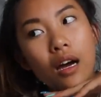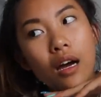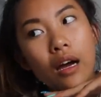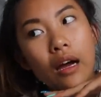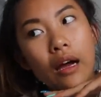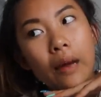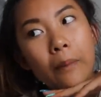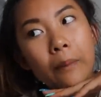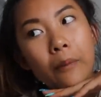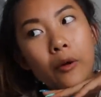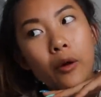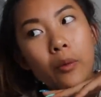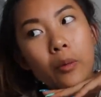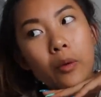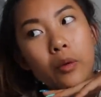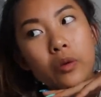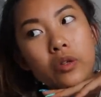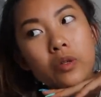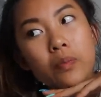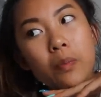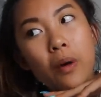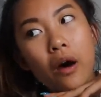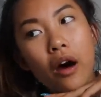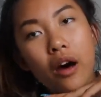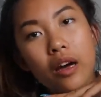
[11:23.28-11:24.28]
I'm
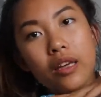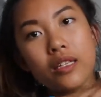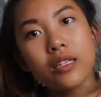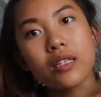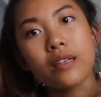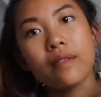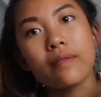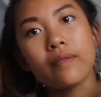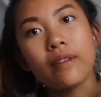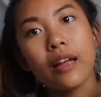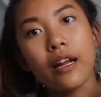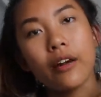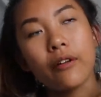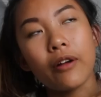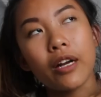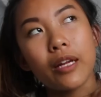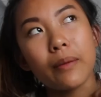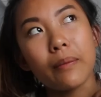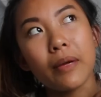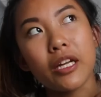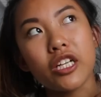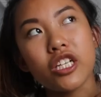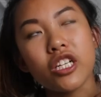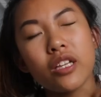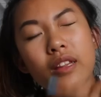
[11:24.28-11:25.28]
almost positive that I already
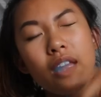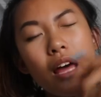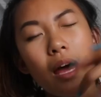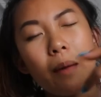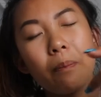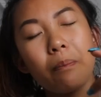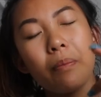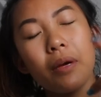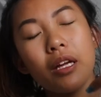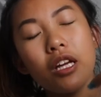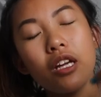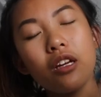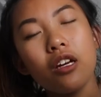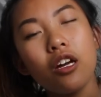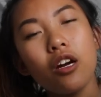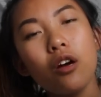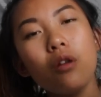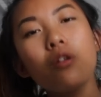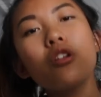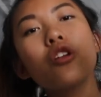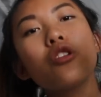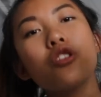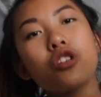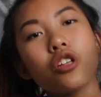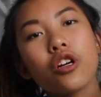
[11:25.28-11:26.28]
mentioned that. But you
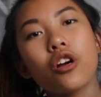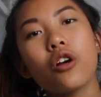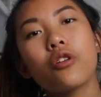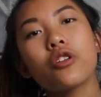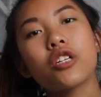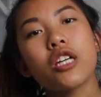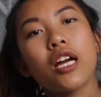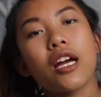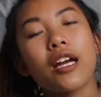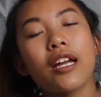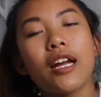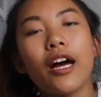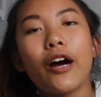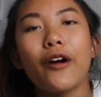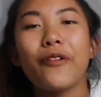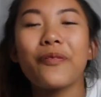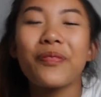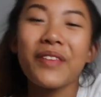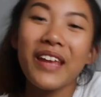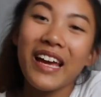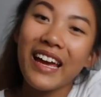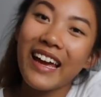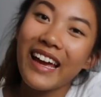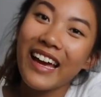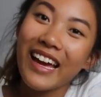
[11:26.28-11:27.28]
know, you should go check it out.
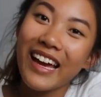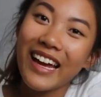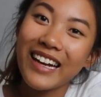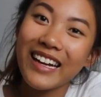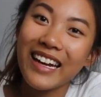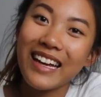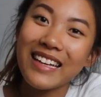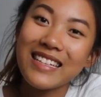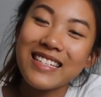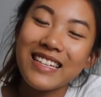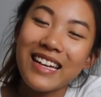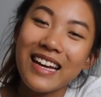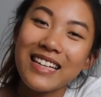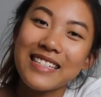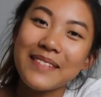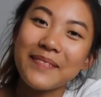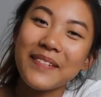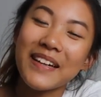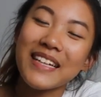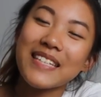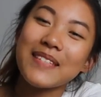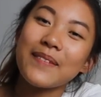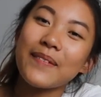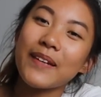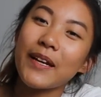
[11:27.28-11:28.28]
And yeah, see you guys in
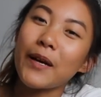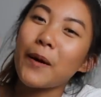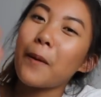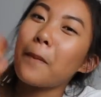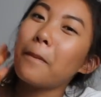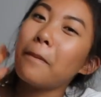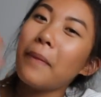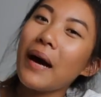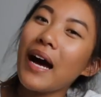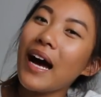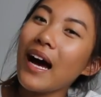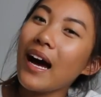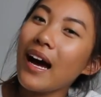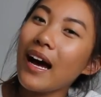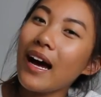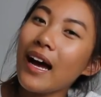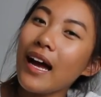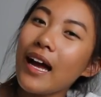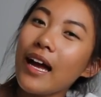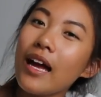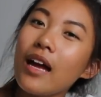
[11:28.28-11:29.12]
the next video. Bye!